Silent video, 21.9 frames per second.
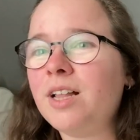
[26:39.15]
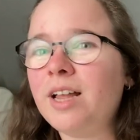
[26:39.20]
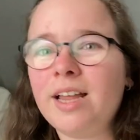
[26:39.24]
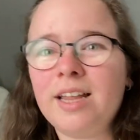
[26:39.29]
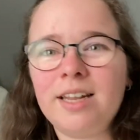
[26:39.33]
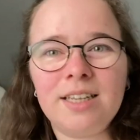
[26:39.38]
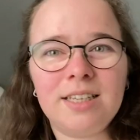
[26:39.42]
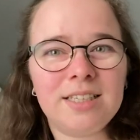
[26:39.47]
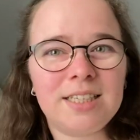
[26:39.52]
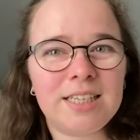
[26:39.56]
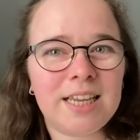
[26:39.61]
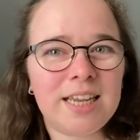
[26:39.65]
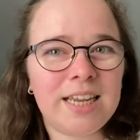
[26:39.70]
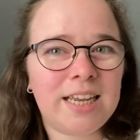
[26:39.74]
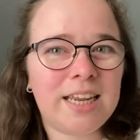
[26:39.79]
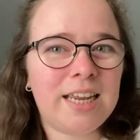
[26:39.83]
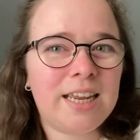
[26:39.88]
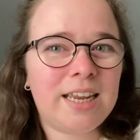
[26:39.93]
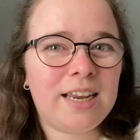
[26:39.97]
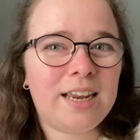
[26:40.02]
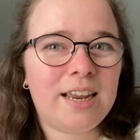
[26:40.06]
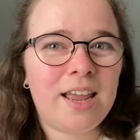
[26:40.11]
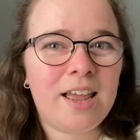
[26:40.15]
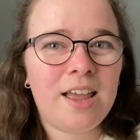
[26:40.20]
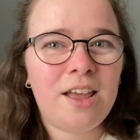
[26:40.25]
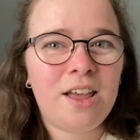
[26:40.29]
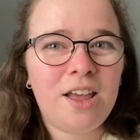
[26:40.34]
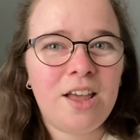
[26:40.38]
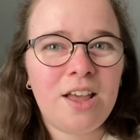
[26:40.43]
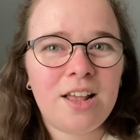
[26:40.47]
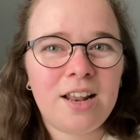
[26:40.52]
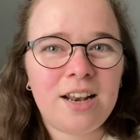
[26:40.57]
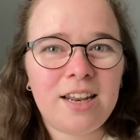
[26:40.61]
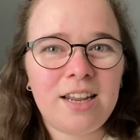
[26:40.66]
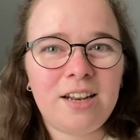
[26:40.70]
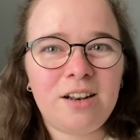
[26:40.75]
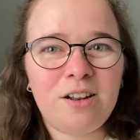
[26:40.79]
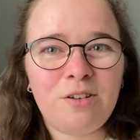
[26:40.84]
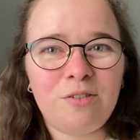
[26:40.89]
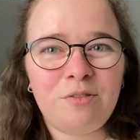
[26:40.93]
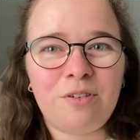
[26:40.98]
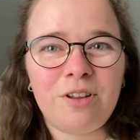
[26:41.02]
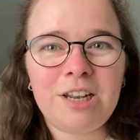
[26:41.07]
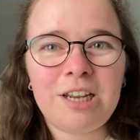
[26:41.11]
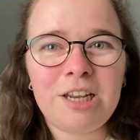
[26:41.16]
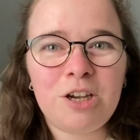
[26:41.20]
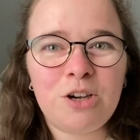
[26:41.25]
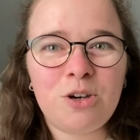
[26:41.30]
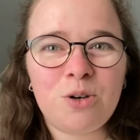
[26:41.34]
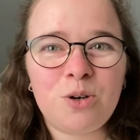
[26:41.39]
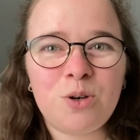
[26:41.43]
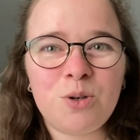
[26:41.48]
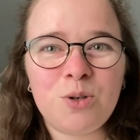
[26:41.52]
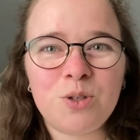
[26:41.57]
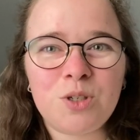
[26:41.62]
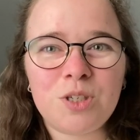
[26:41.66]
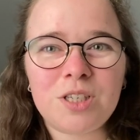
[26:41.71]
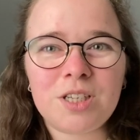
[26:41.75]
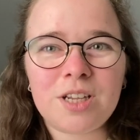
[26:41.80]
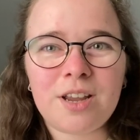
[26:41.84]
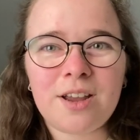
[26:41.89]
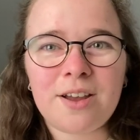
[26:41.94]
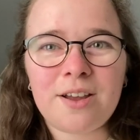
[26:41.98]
and taking little videos